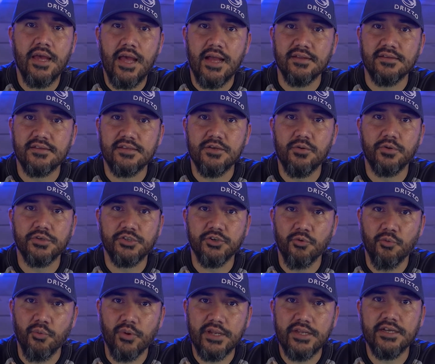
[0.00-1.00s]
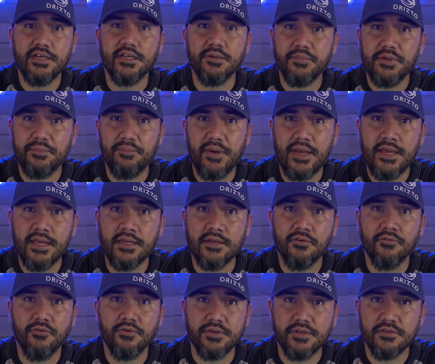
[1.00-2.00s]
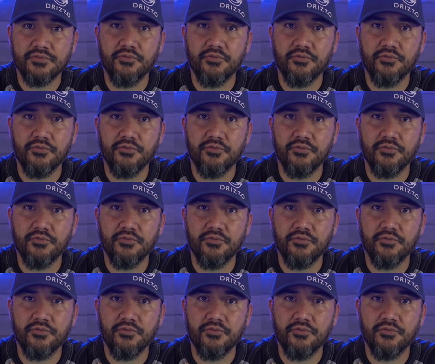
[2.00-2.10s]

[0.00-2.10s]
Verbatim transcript: and see what you're really going to be paying for this